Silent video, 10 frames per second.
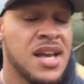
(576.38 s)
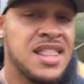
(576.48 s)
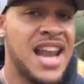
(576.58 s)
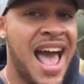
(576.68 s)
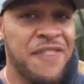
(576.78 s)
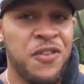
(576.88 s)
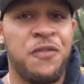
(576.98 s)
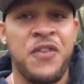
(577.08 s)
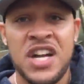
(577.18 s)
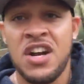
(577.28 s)
Then I have to
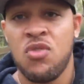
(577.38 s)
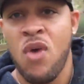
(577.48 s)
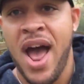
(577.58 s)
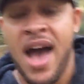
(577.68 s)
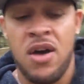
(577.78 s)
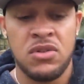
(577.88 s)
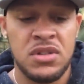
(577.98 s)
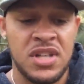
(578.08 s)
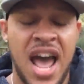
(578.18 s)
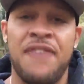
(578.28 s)
fit it around,
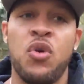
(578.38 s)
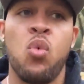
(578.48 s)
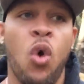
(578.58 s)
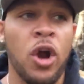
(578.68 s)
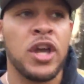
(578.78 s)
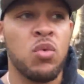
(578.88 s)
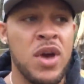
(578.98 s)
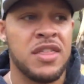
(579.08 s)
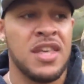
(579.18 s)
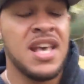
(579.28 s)
I have to work it
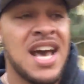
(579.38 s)
with,